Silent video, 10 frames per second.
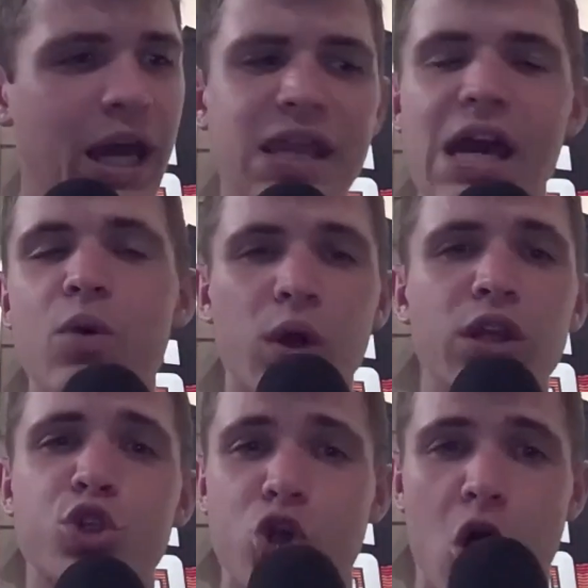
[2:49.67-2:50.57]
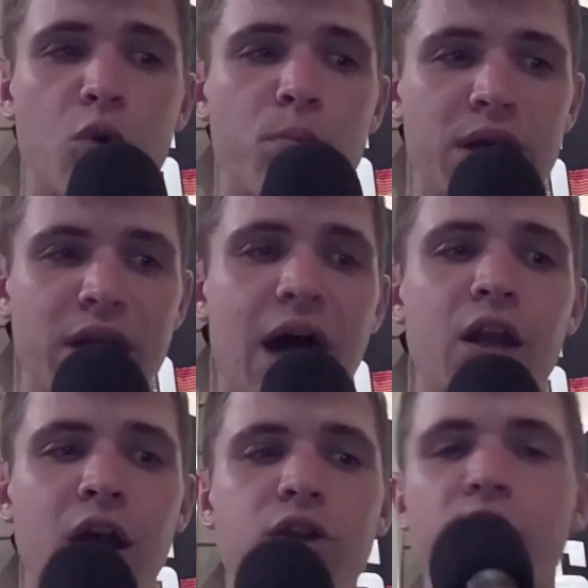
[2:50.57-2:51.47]
And they really showed me that
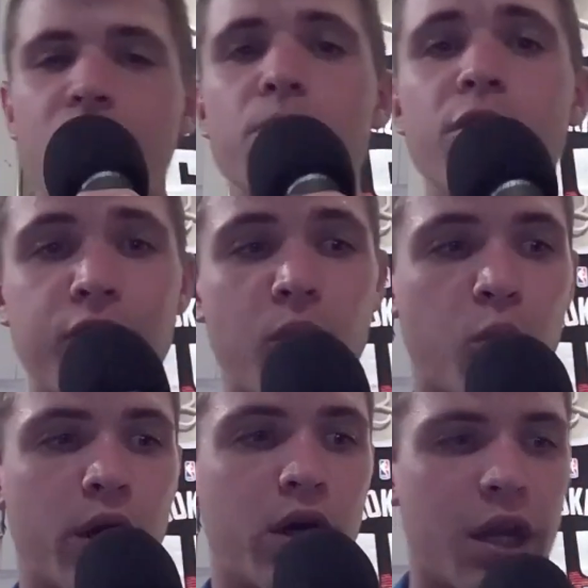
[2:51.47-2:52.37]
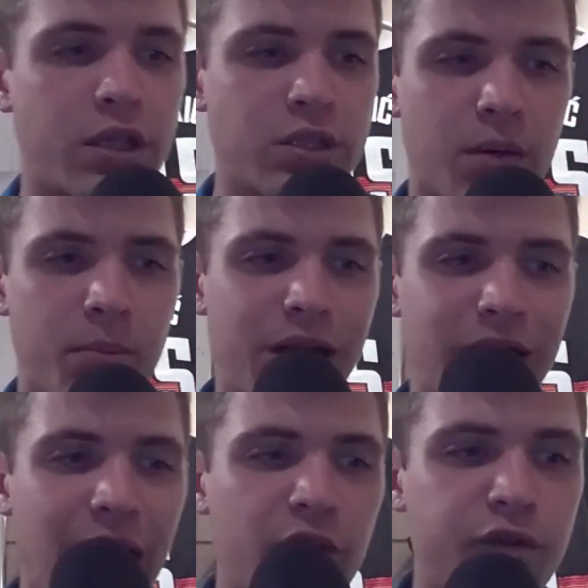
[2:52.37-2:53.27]
they're going to be for real and it's going to be a
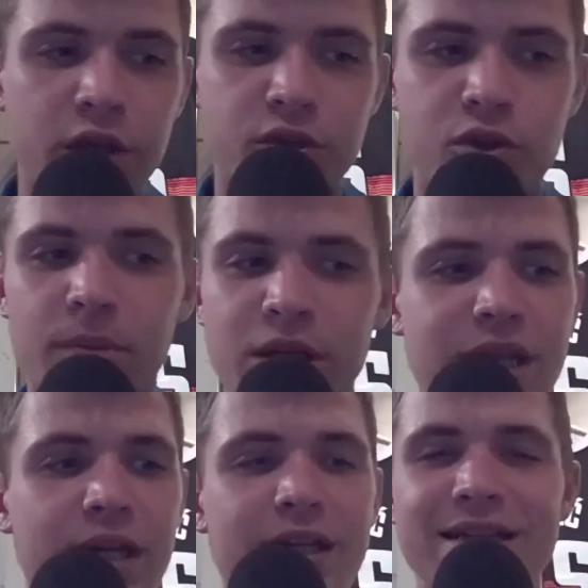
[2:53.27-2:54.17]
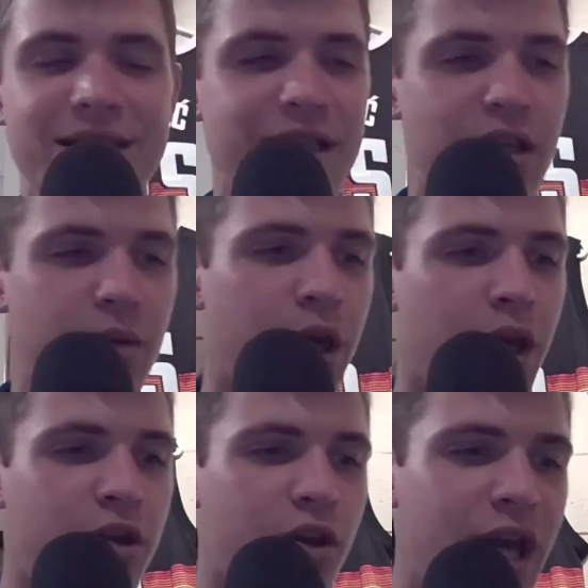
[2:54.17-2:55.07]
lot of fun. So I'm excited to see them.
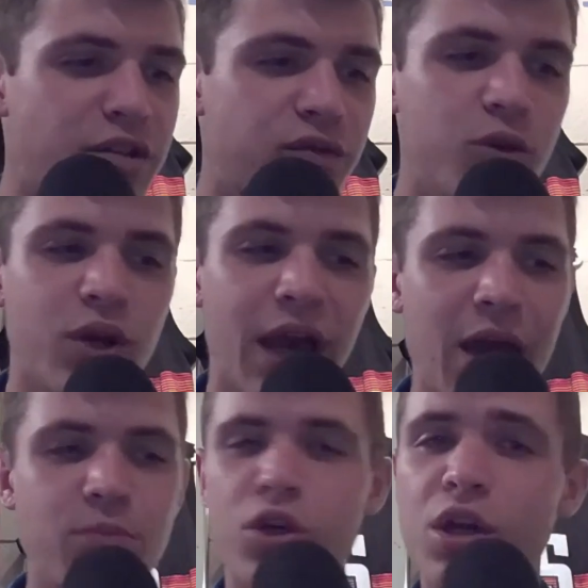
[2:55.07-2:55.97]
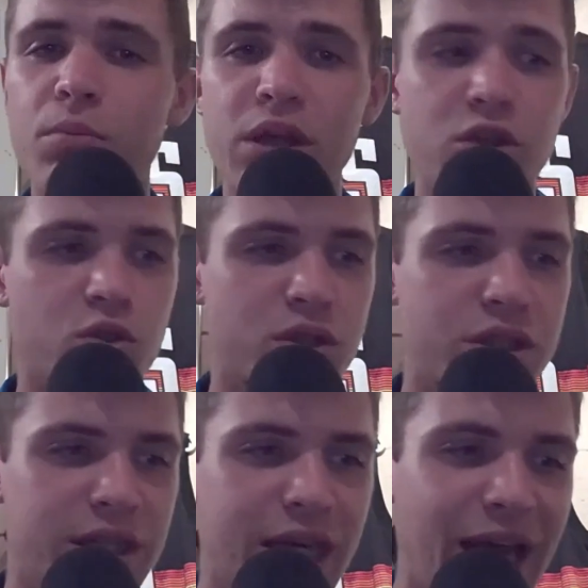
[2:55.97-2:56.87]
Their next few games are going to be
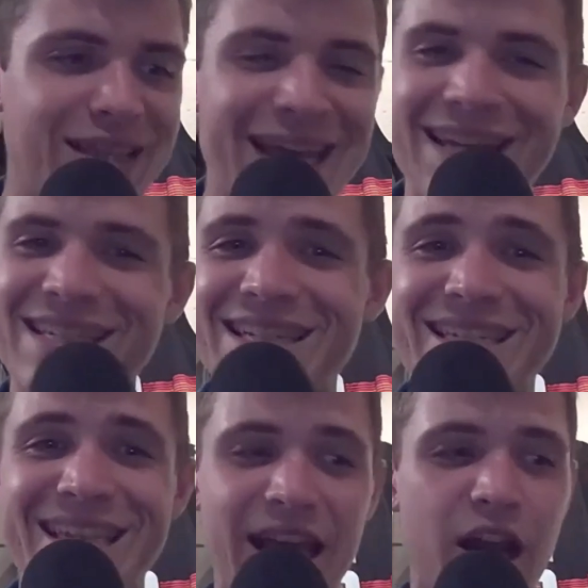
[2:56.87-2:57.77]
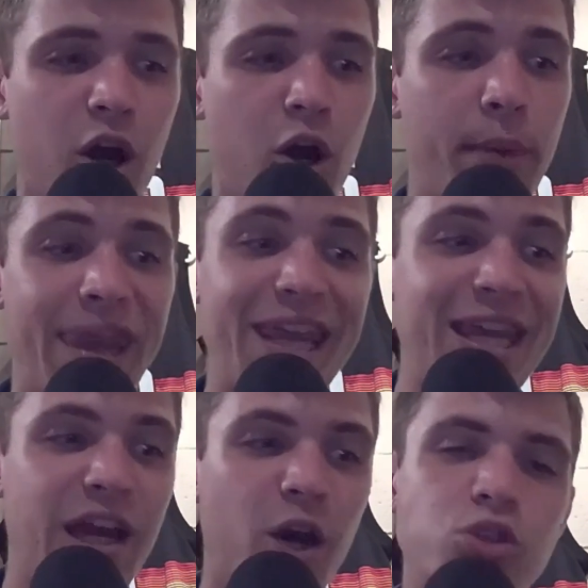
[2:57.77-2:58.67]
interesting. They got Tennessee State at home, and then
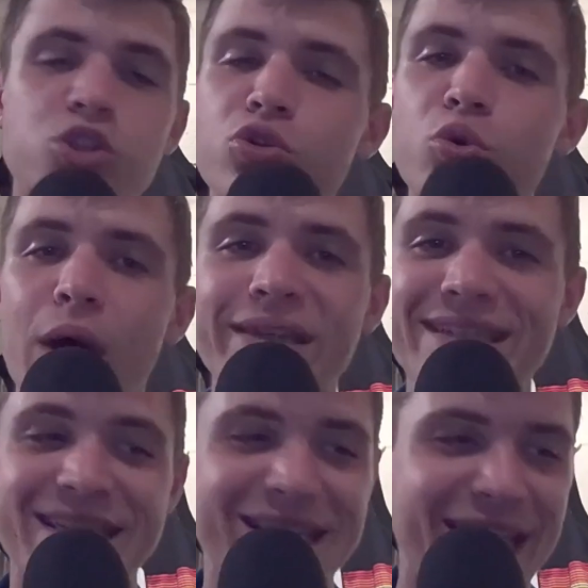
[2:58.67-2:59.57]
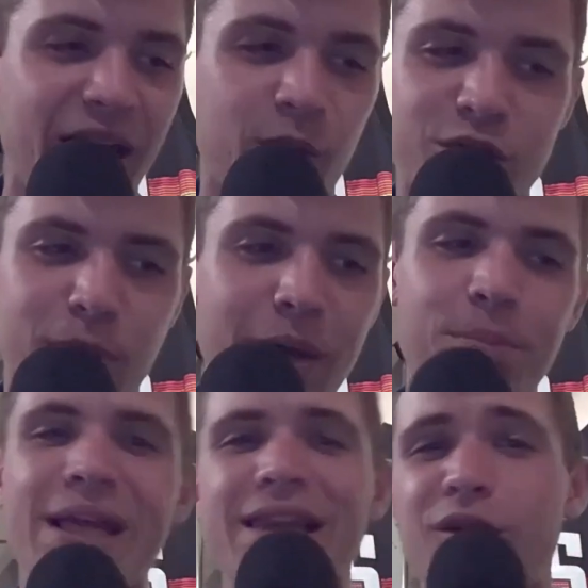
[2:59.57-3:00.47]
they go to NC State, which
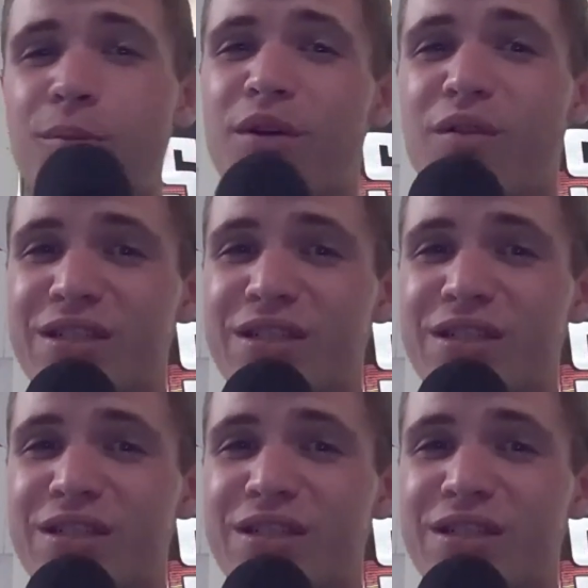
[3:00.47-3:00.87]
might be a little bit of a